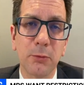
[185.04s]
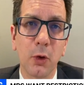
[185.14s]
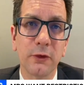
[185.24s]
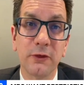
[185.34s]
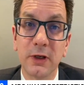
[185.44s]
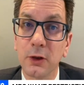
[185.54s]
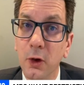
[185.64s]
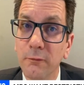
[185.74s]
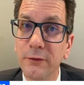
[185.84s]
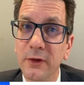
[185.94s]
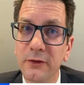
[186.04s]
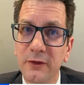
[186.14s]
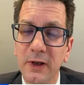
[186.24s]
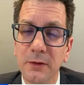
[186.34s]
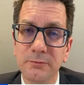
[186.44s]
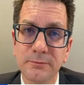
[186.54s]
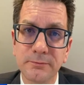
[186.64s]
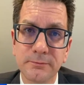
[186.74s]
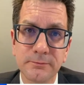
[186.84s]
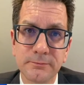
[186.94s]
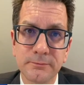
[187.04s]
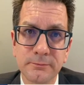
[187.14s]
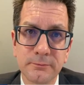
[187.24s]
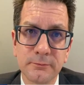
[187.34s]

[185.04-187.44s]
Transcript: policy and confidence in it. Did this